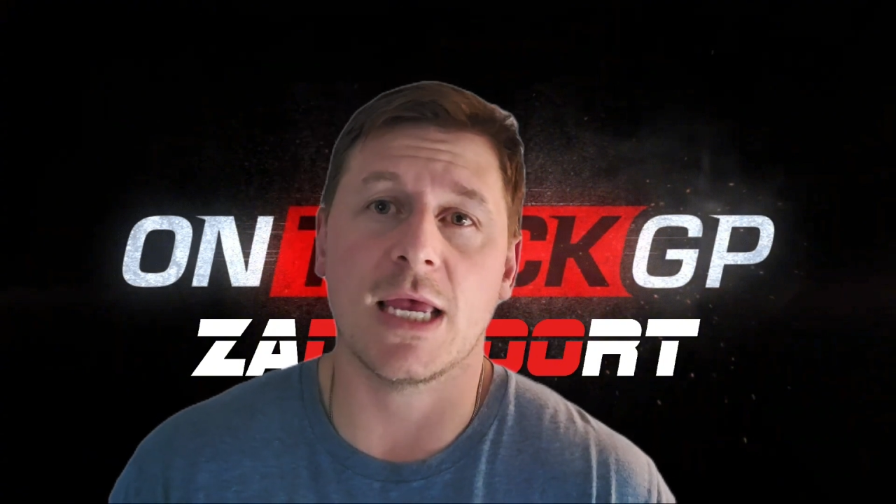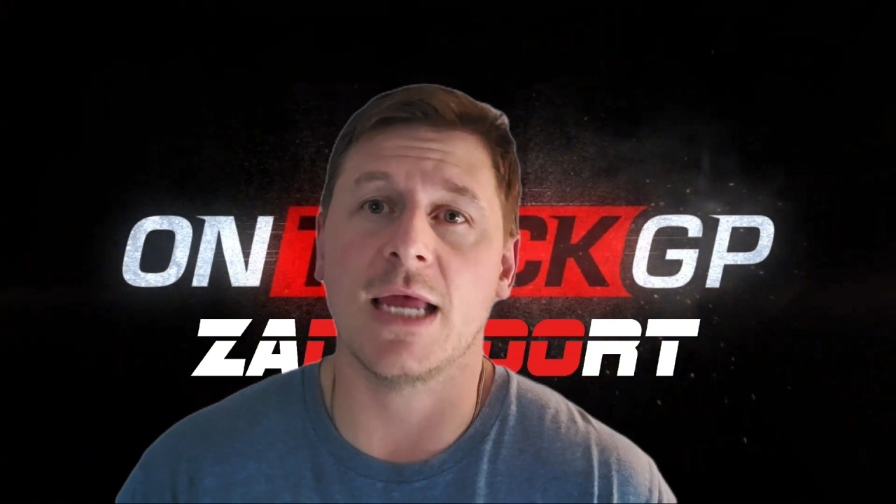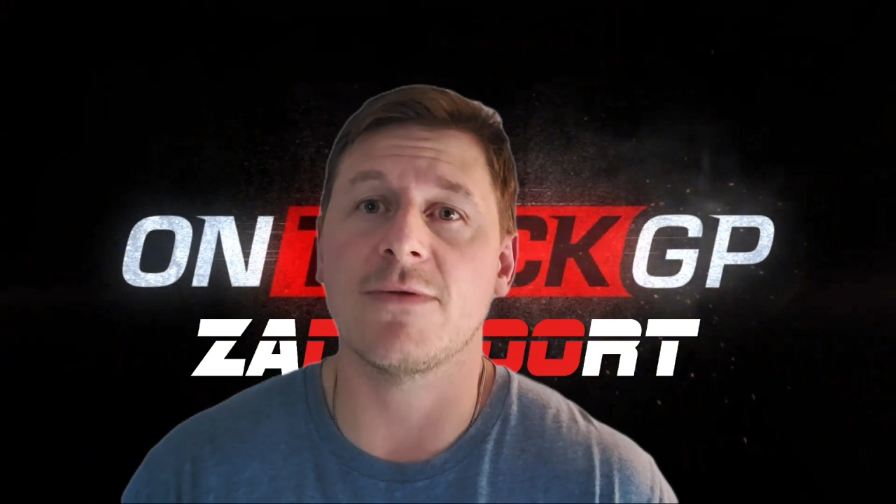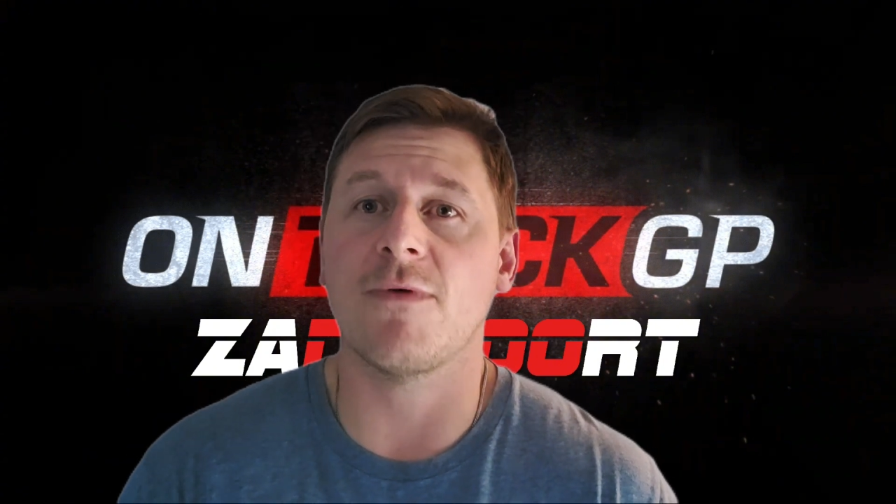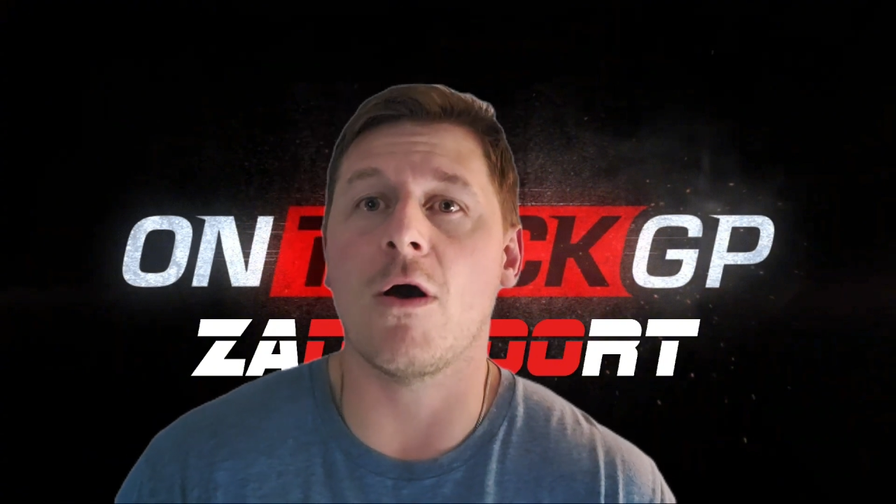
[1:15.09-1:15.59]

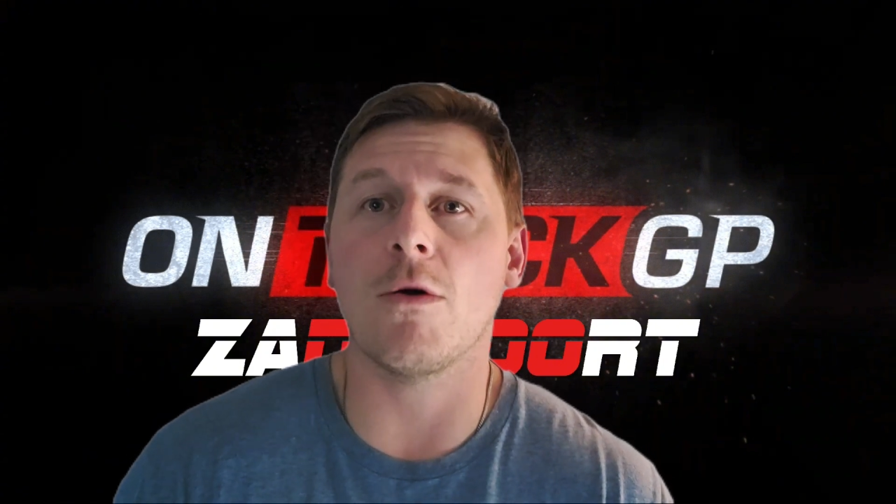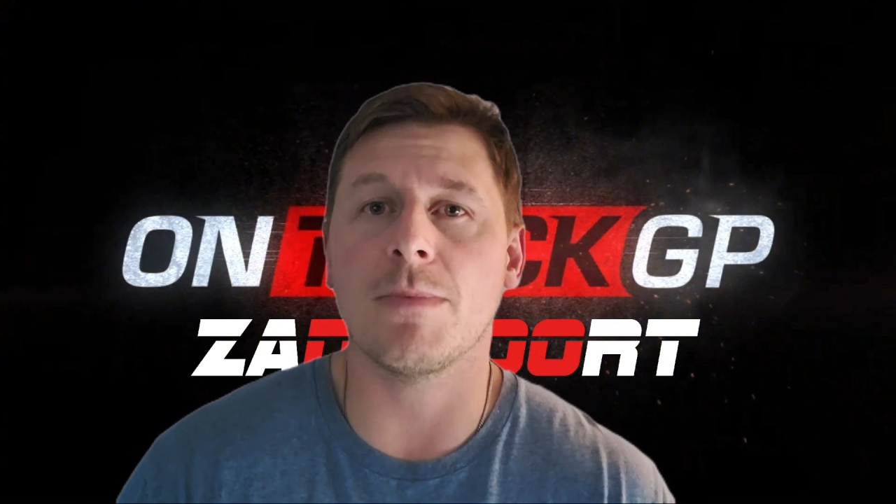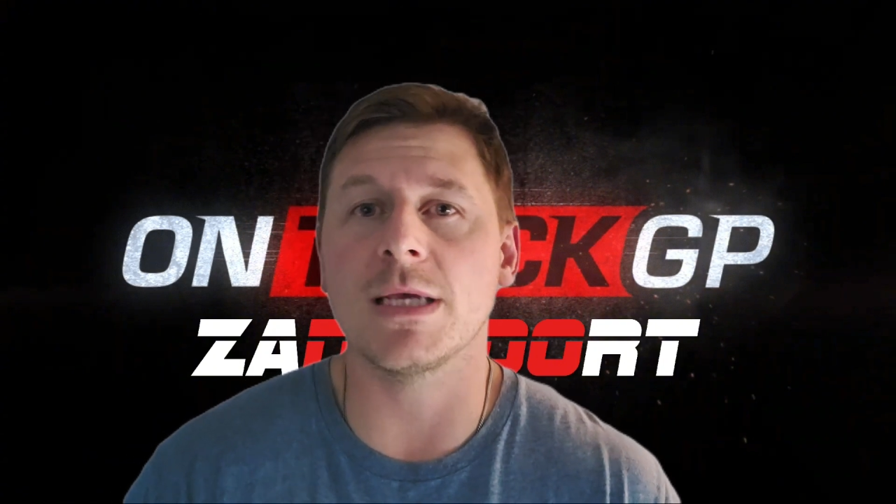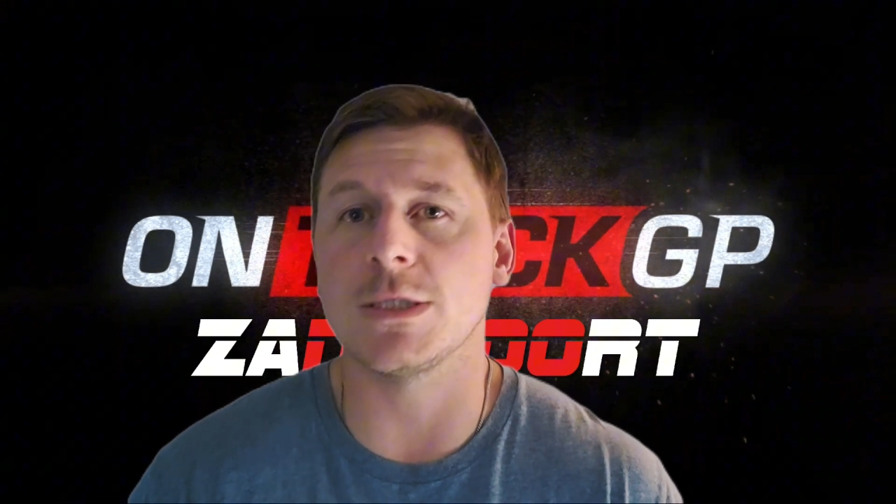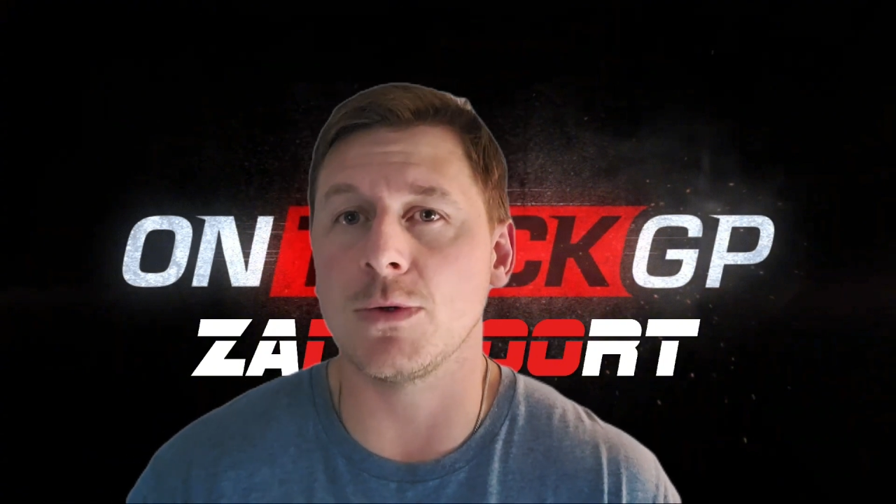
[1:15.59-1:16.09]
ahead of
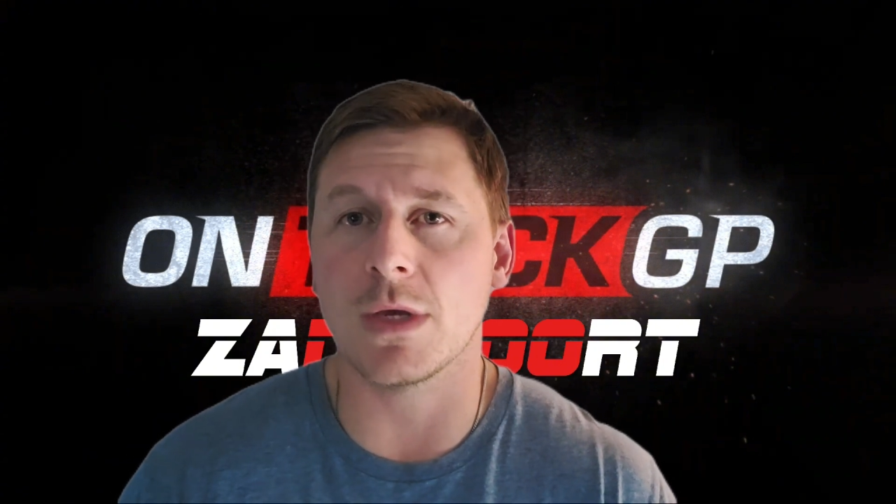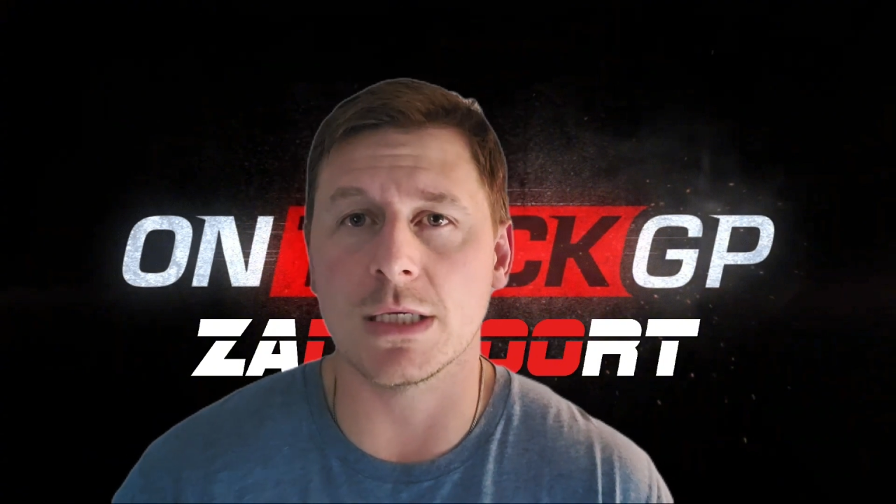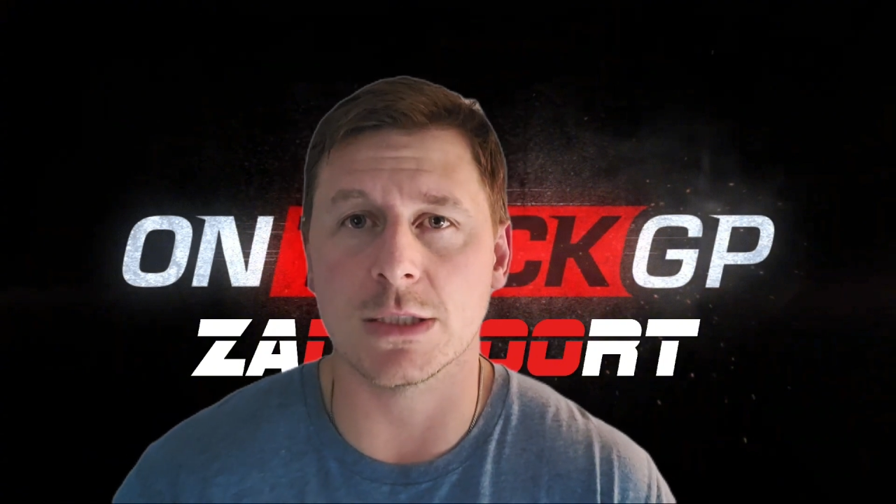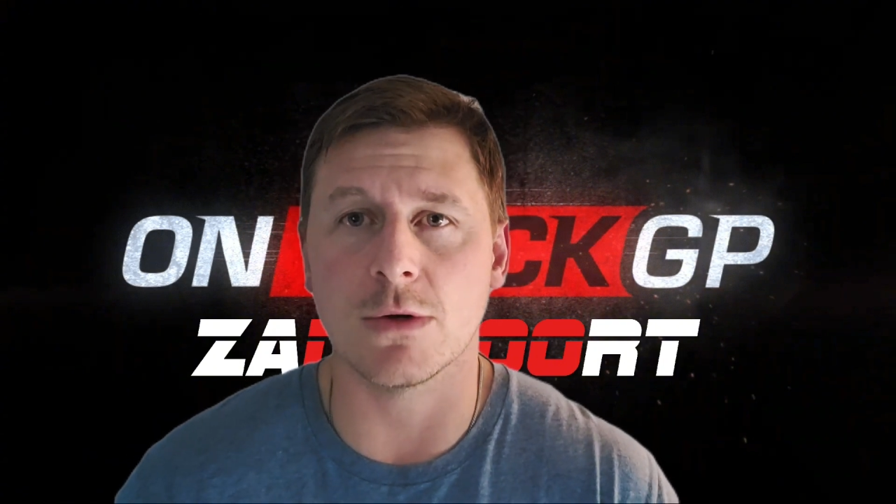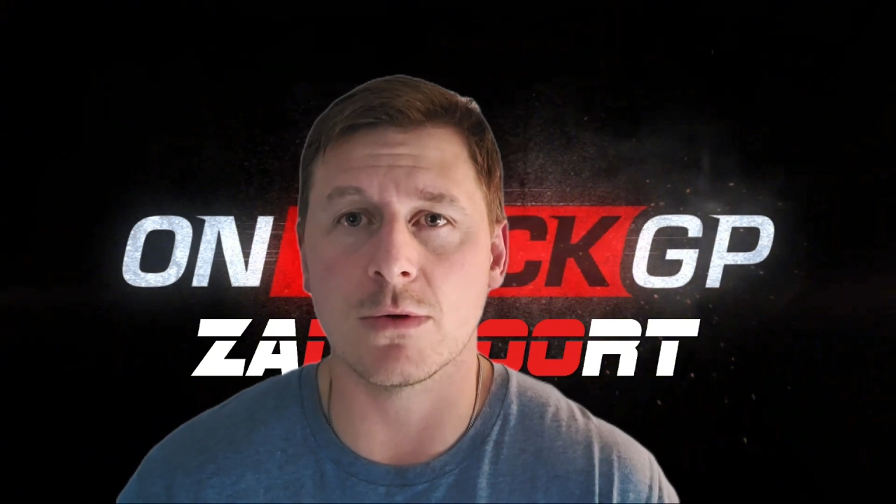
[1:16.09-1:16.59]
RB's Yuki
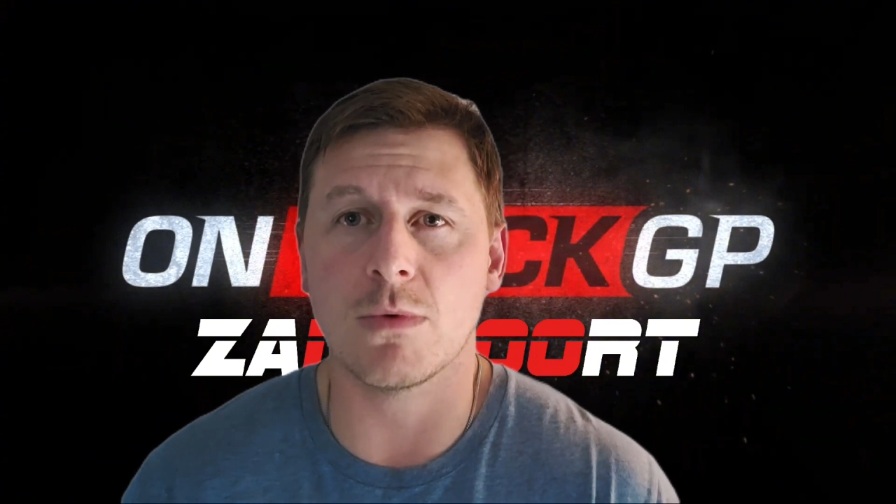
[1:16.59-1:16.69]
Tsunoda,